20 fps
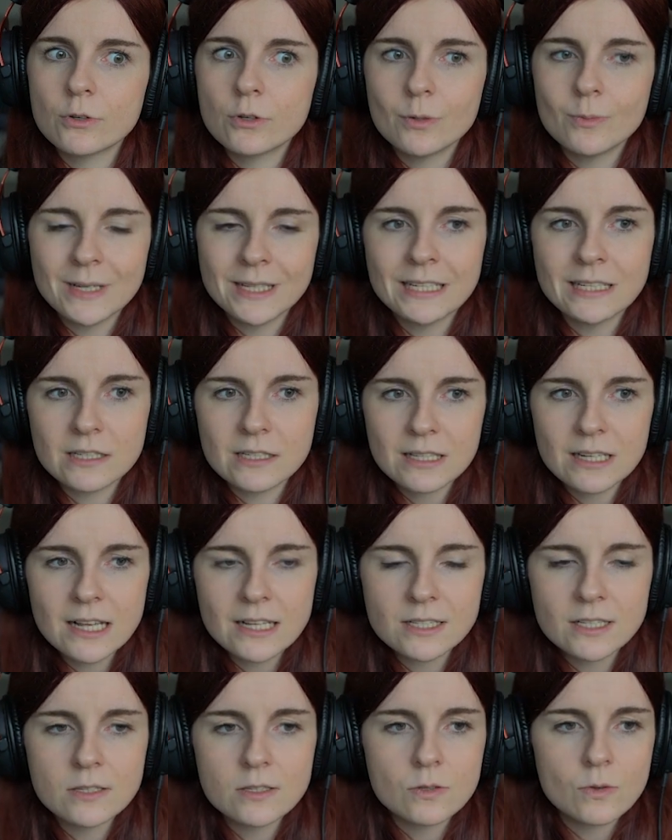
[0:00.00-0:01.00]
Kubernetes
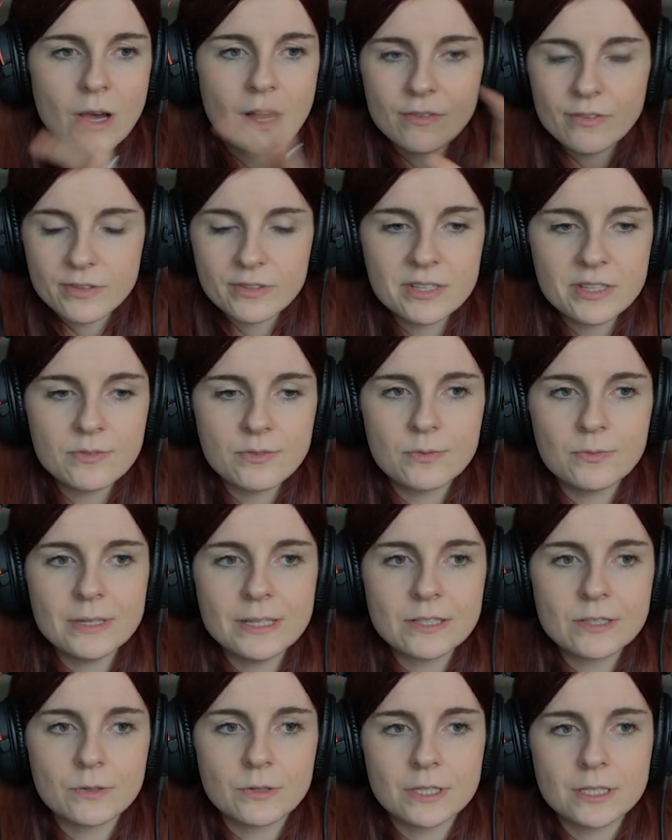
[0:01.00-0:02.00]
clusters or other Civo
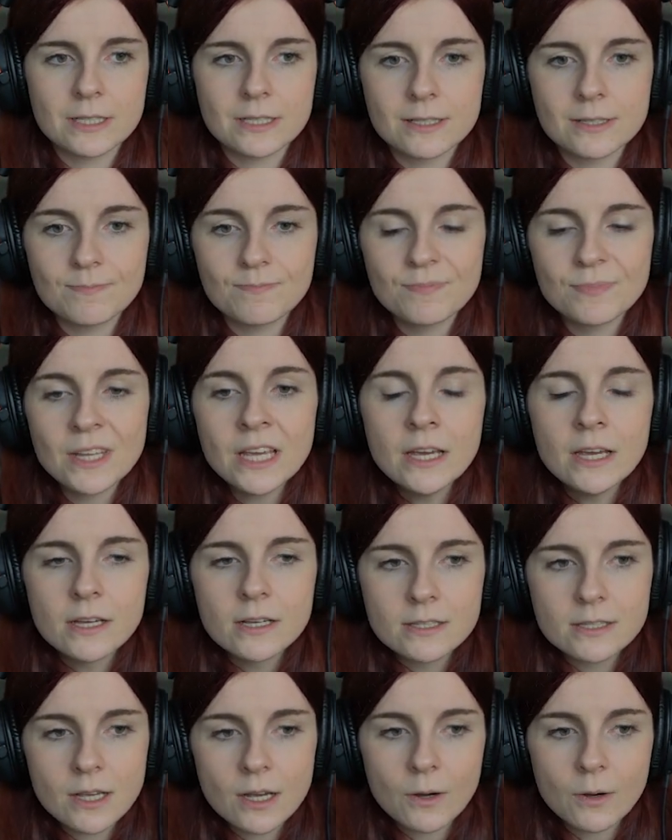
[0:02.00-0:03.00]
resources.
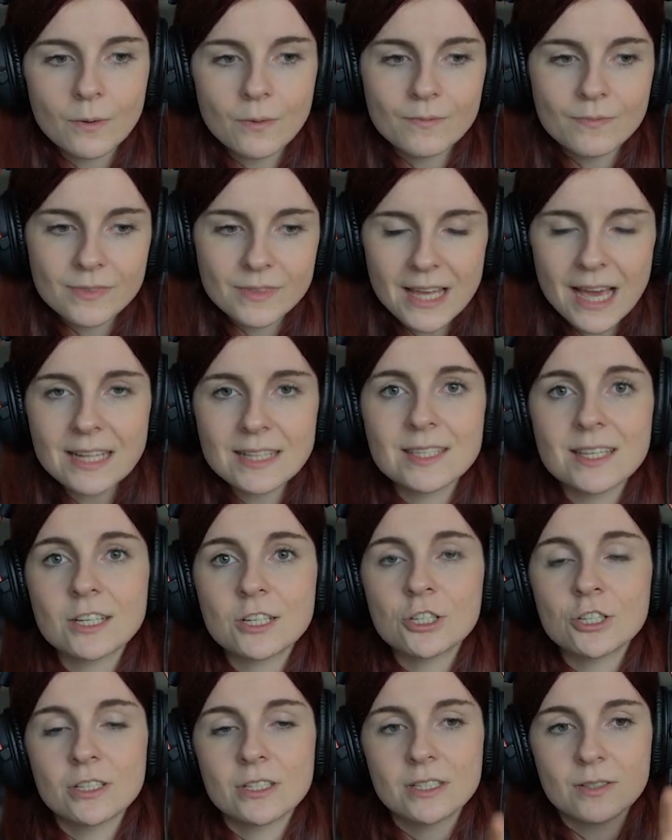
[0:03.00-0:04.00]
So that
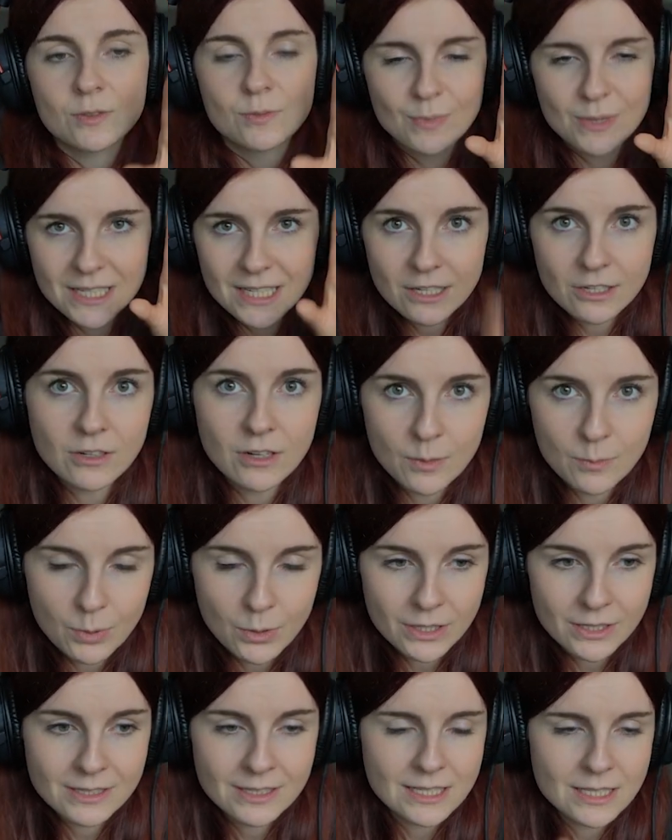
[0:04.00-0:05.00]
section is particularly
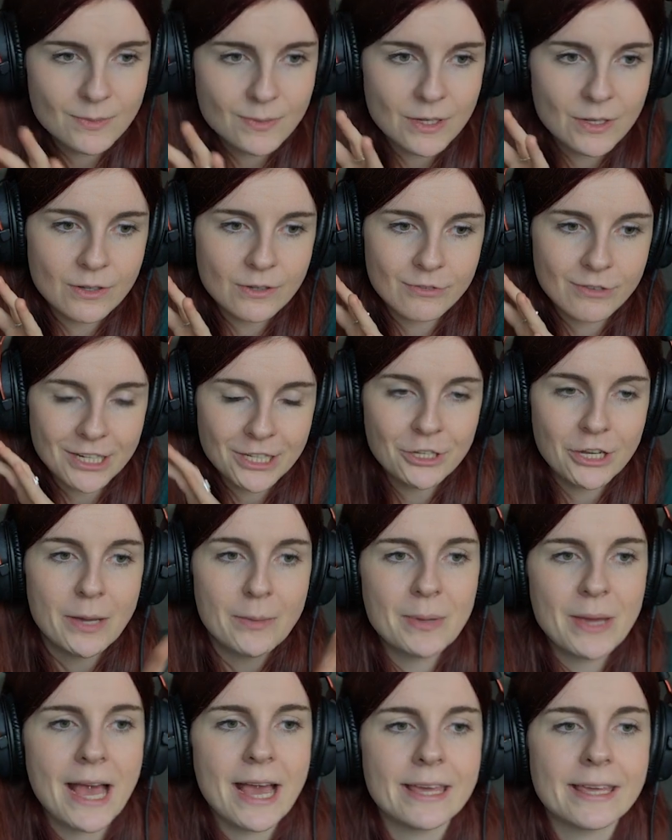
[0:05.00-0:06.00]
important. That's where you find your
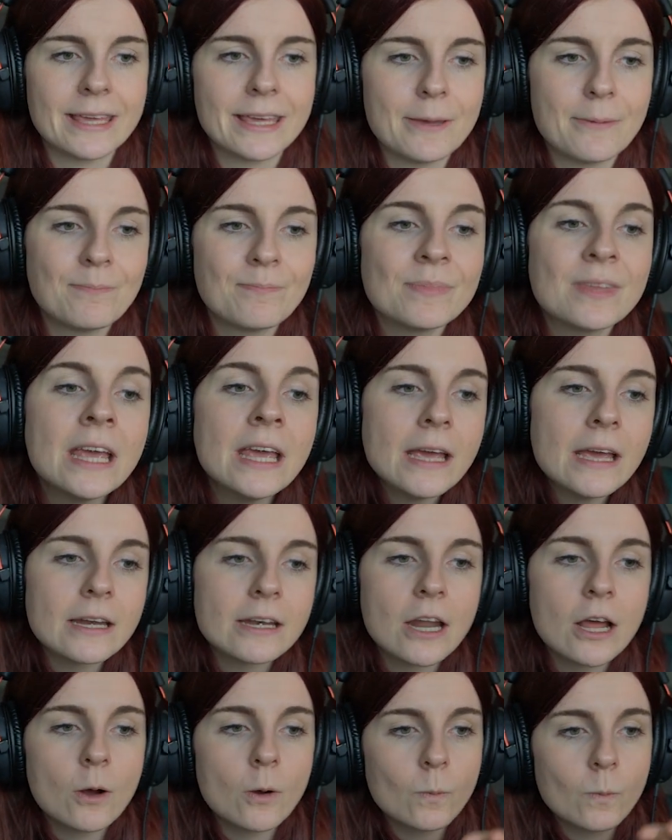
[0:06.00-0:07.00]
API key.
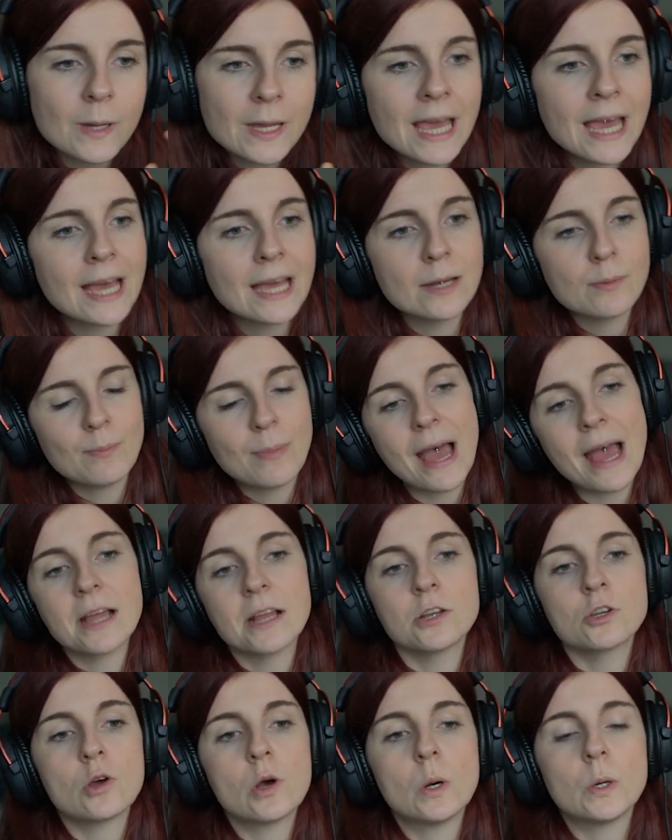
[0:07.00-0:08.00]
Now we head
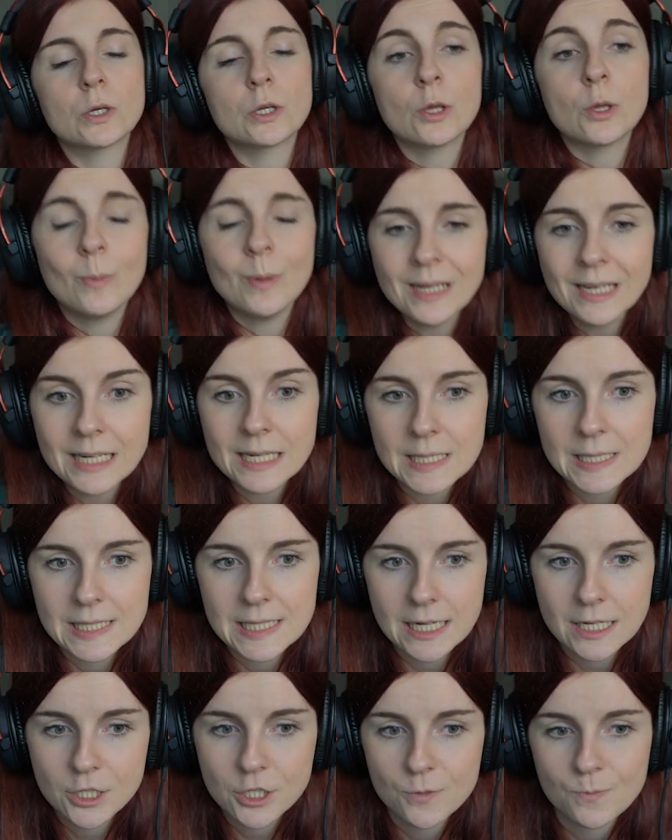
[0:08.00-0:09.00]
back to our Kubernetes
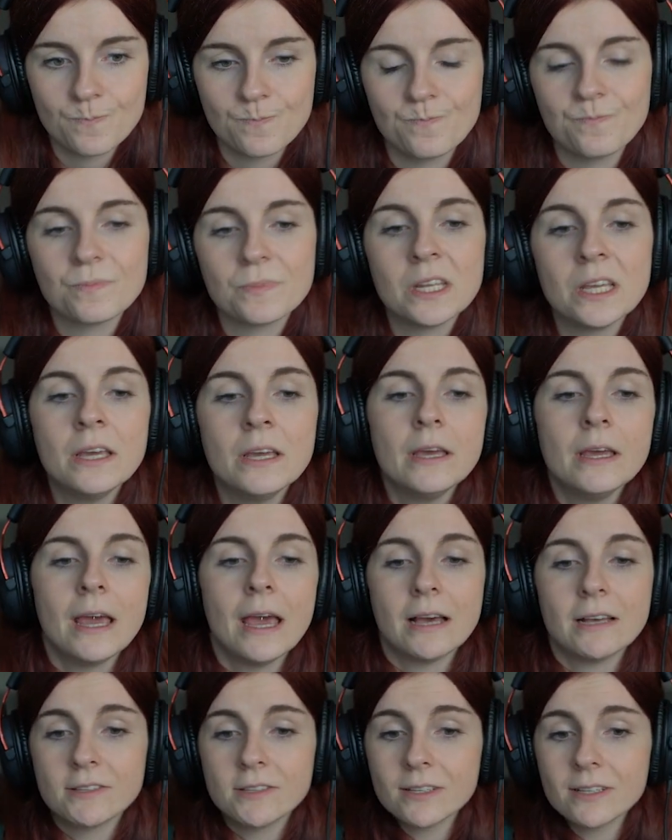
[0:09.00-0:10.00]
section.
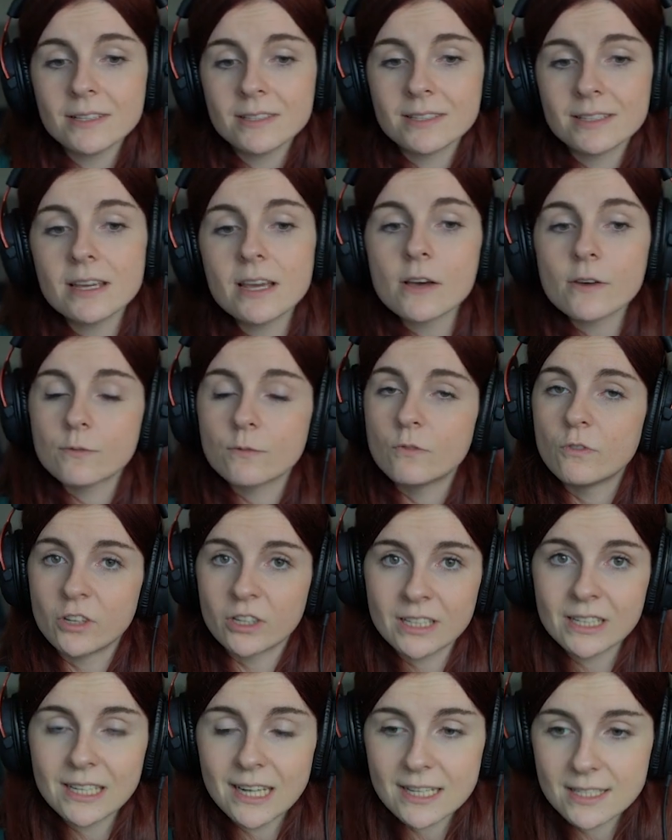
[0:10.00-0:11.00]
As you can see, I have
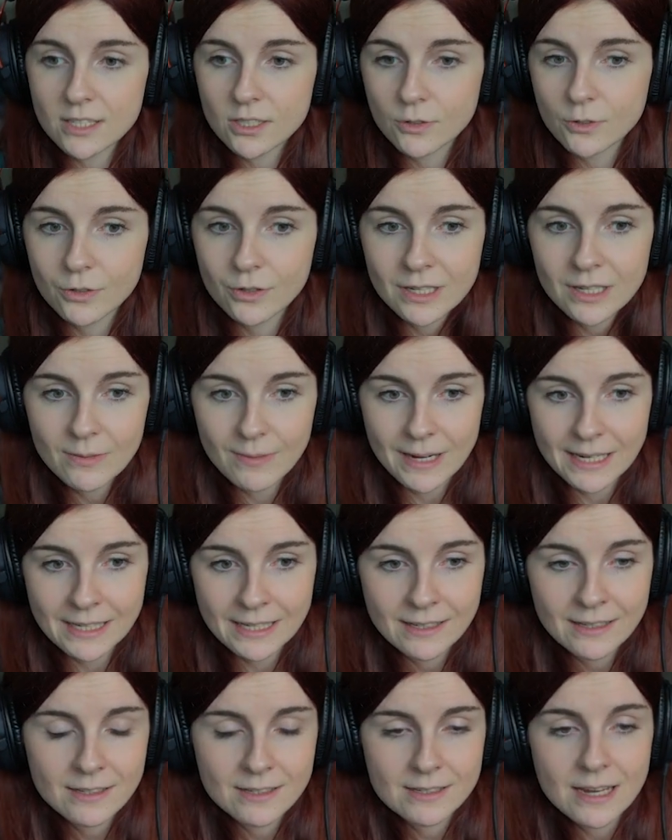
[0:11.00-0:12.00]
one cluster currently
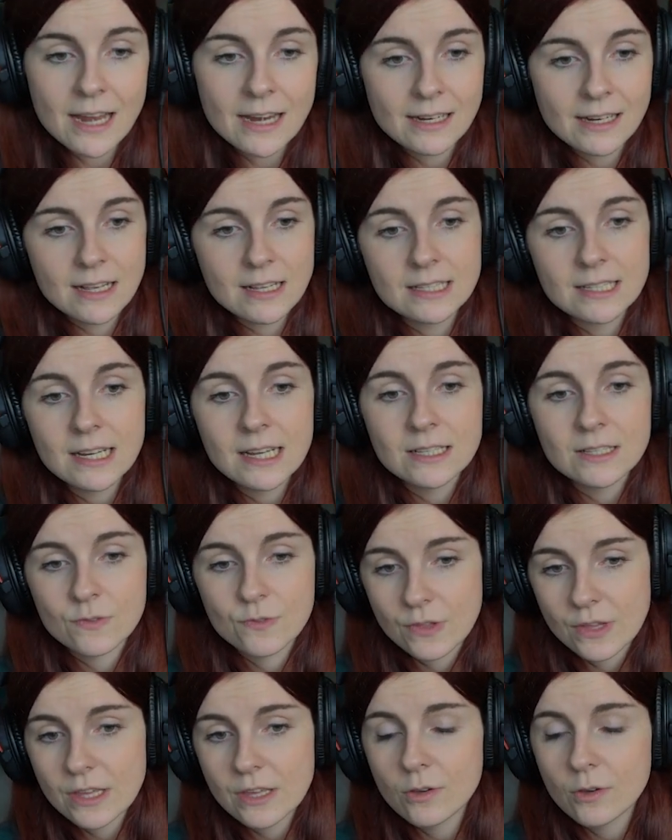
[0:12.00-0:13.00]
running. That cluster has
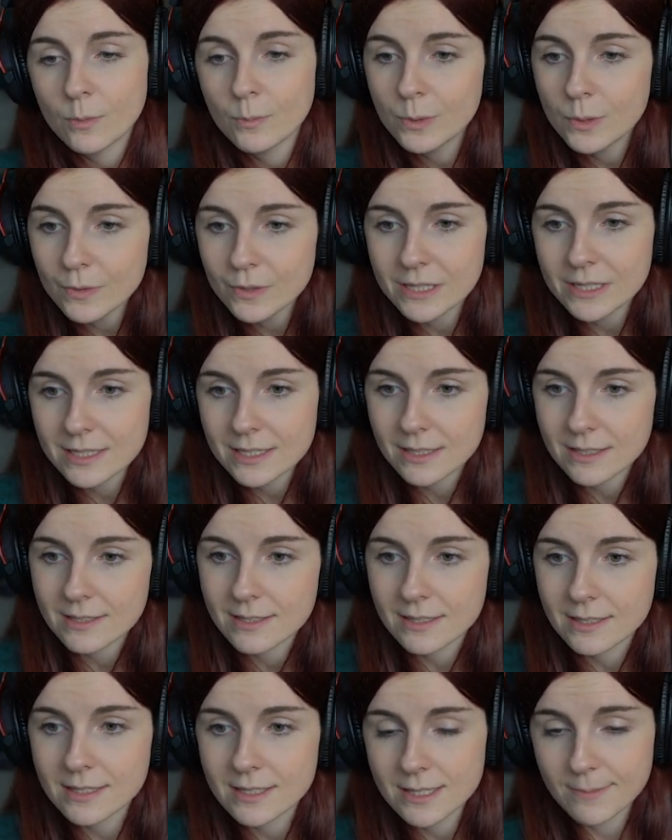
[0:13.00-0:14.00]
3 compute
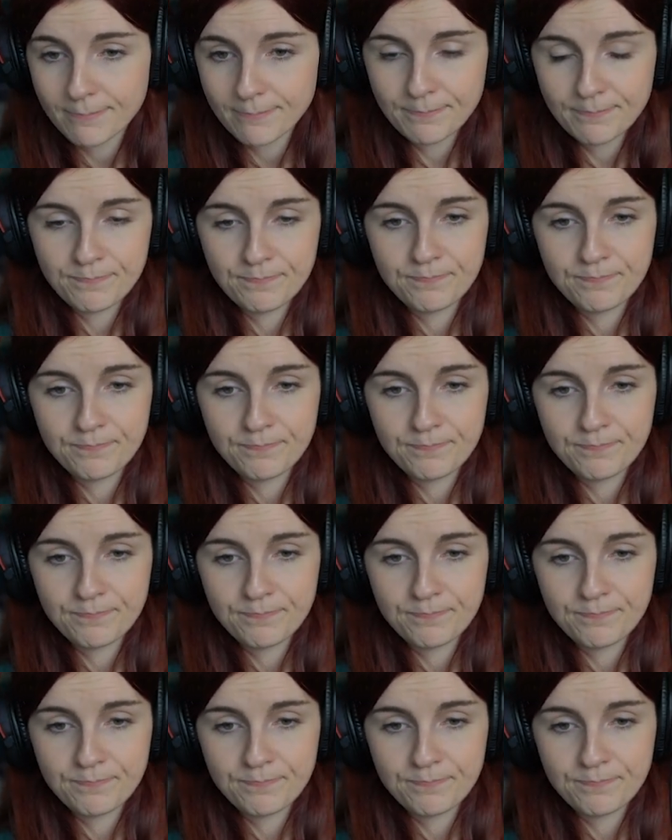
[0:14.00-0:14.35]
instances.